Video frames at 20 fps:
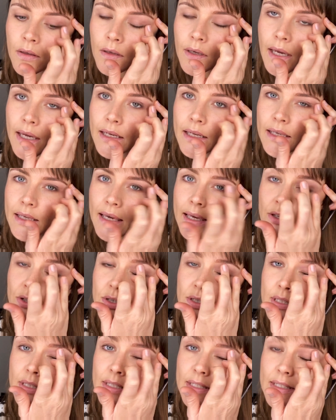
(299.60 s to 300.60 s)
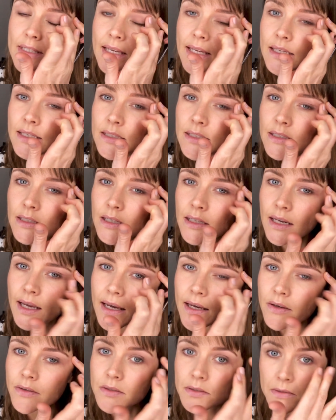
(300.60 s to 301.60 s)
And again, just extending it
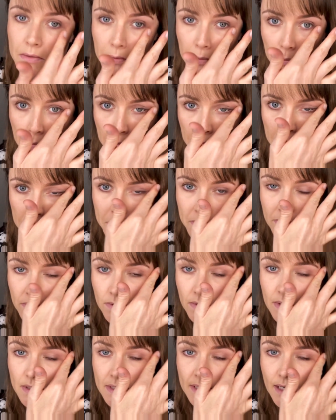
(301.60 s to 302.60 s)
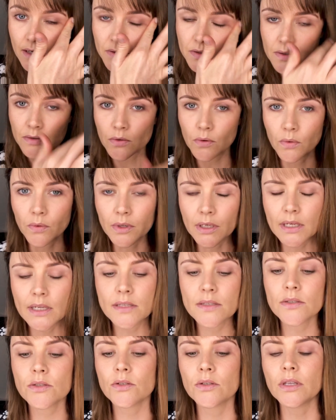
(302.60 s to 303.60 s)
out to this outer corner.
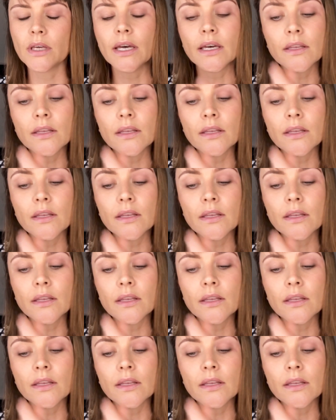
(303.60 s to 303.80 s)
Let's do the